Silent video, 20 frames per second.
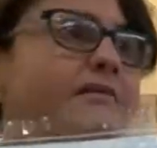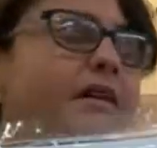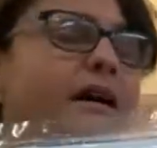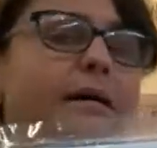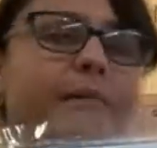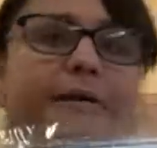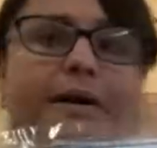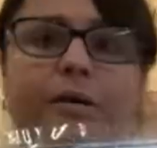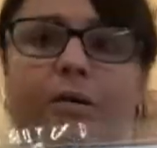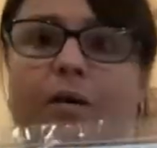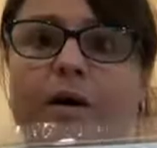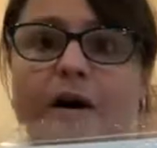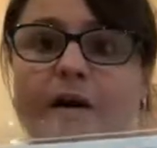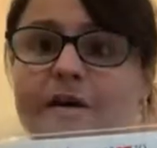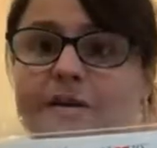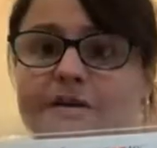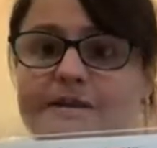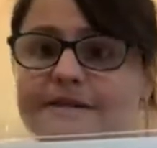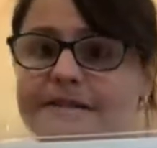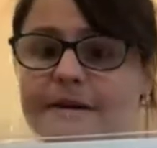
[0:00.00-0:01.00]
my
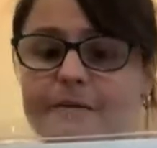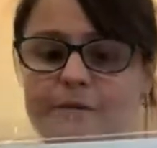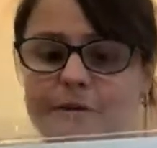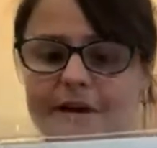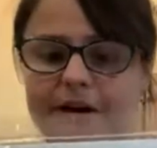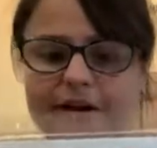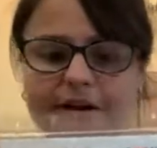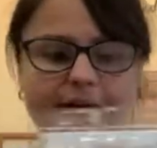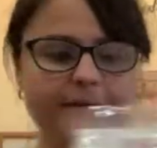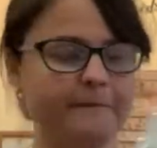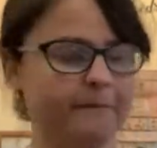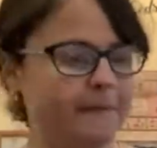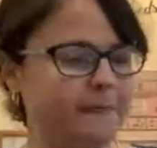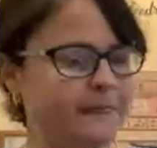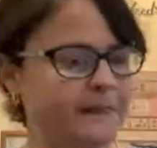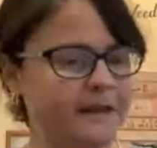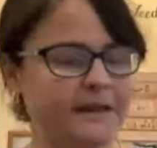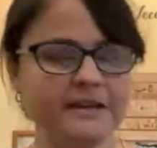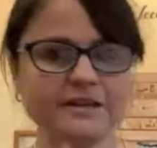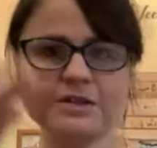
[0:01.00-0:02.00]
walls somewhere
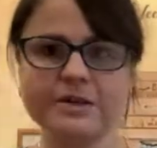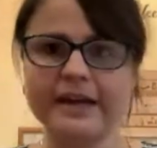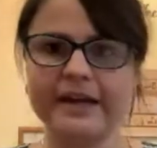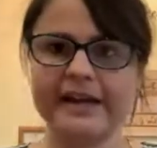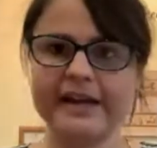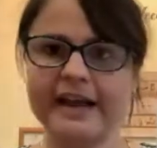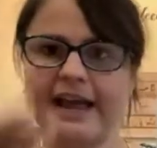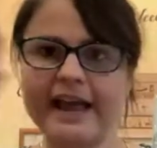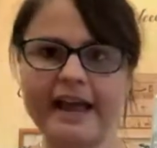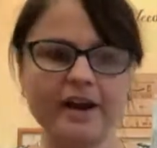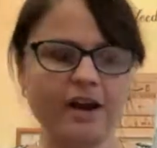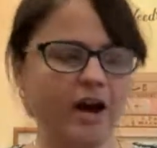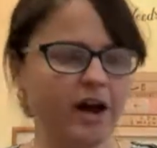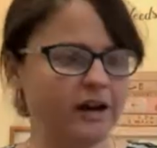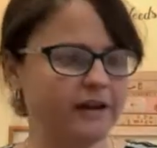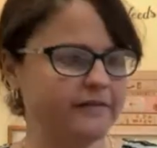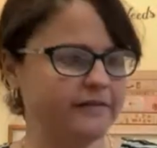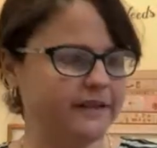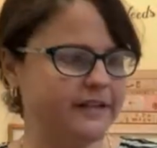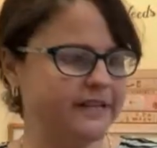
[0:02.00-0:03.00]
so I can hang all
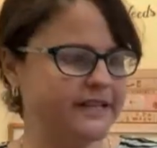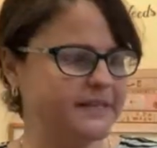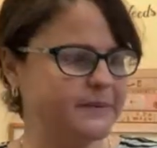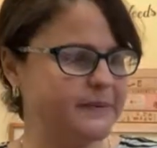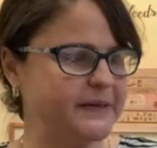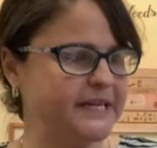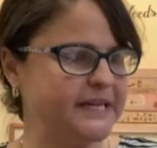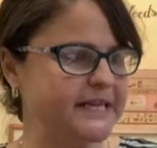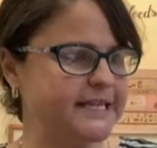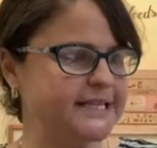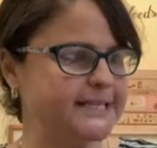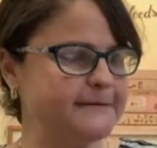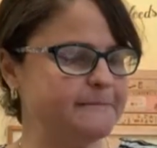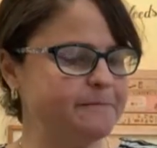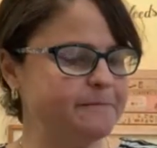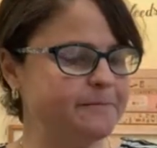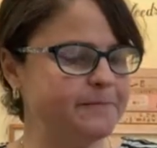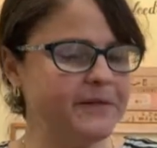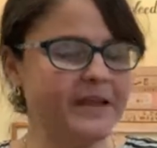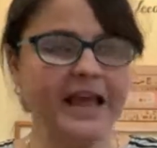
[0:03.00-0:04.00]
of these, because
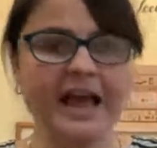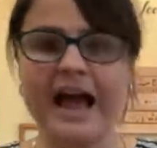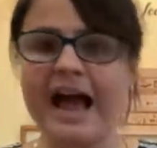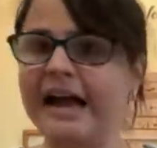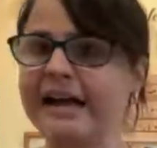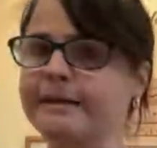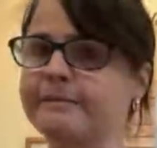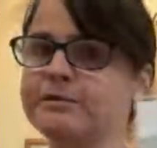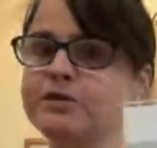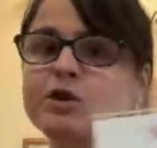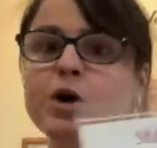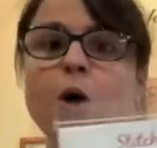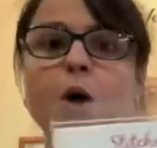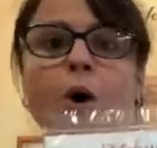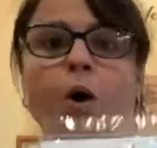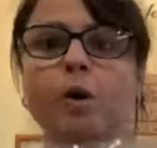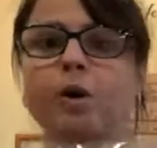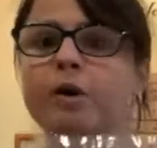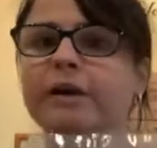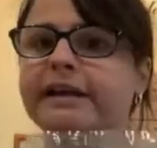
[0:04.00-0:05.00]
I am
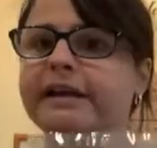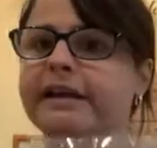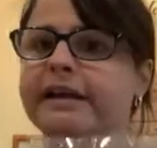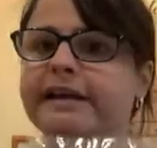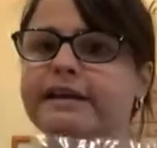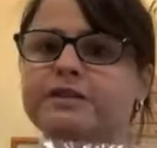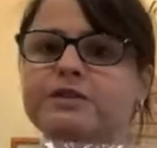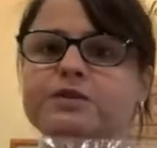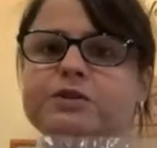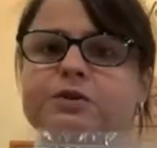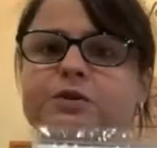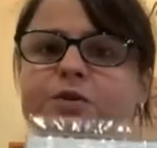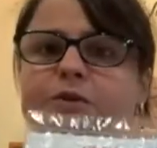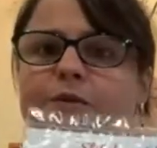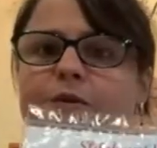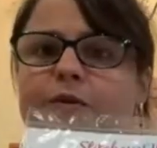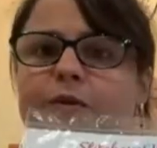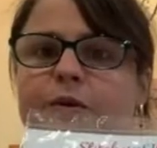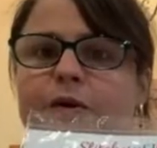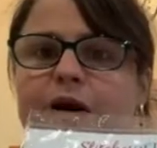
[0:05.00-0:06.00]
totally
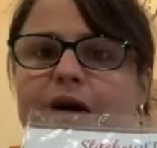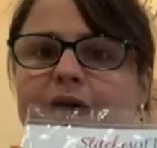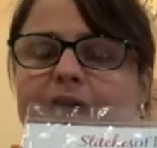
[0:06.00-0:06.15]
into